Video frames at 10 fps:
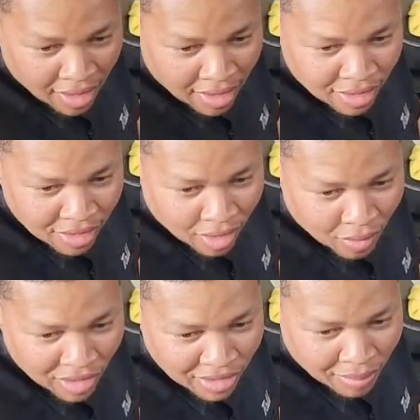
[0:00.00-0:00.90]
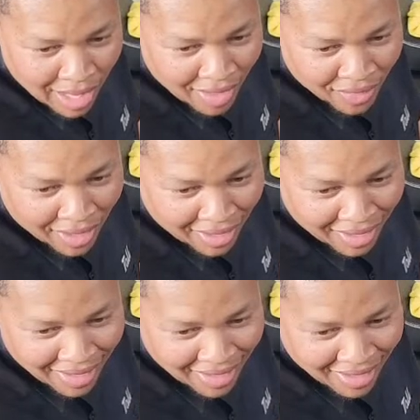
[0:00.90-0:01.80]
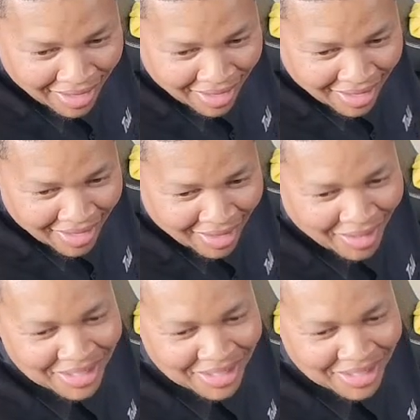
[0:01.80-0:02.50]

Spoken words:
So it wasn't a bad thing. Oh,